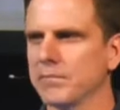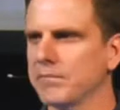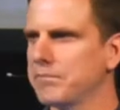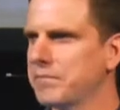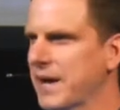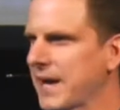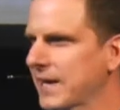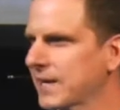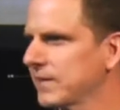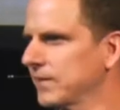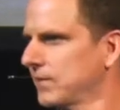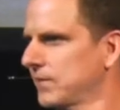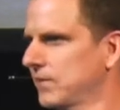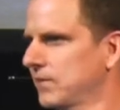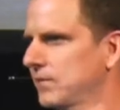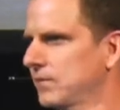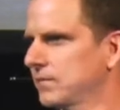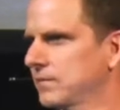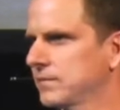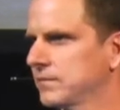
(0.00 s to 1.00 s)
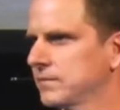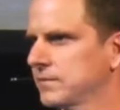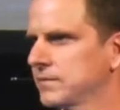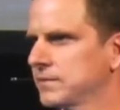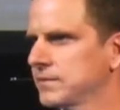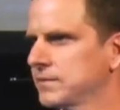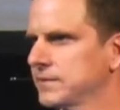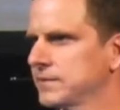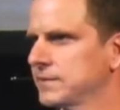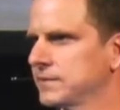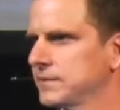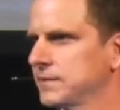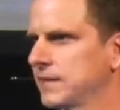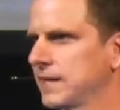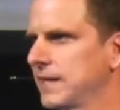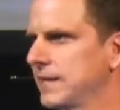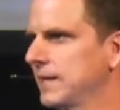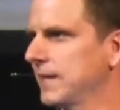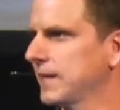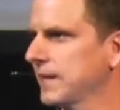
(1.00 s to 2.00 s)
back on you
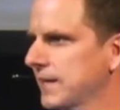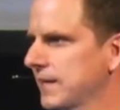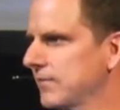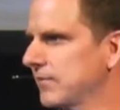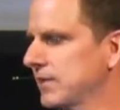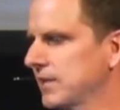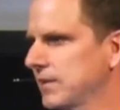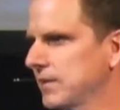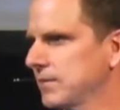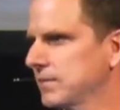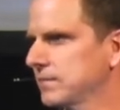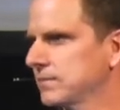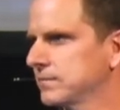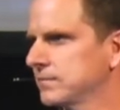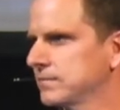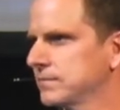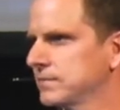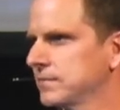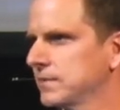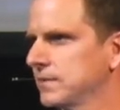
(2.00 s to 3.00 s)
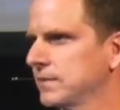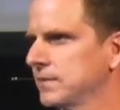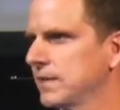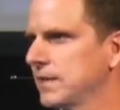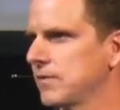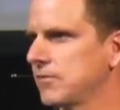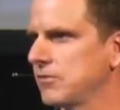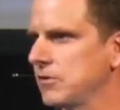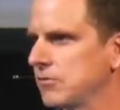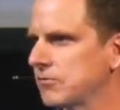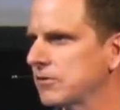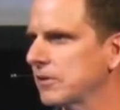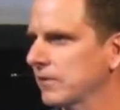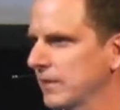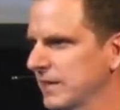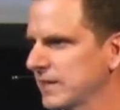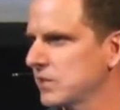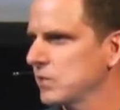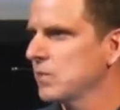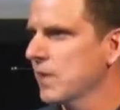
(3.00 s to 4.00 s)
and not giving you? That if you felt
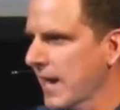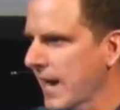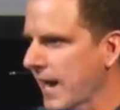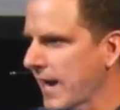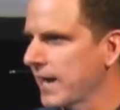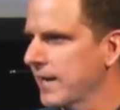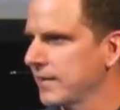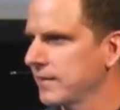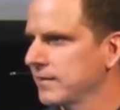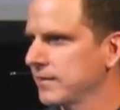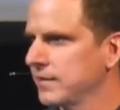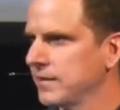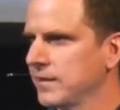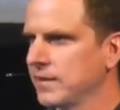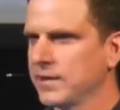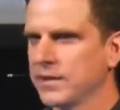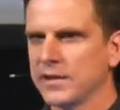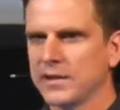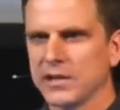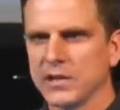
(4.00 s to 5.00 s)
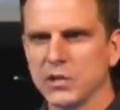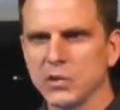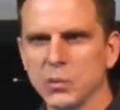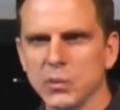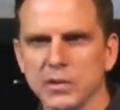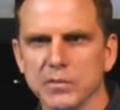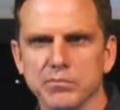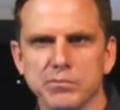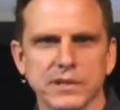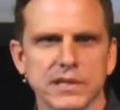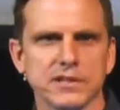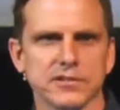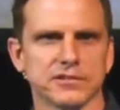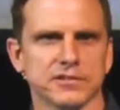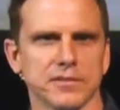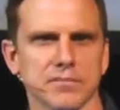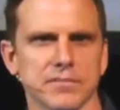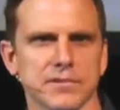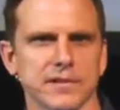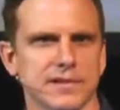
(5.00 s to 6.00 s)
like you had, you would be
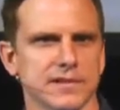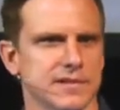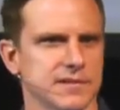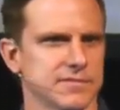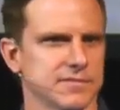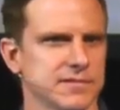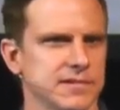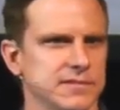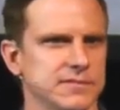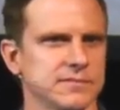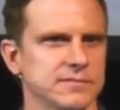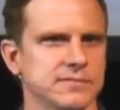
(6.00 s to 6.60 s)
something different.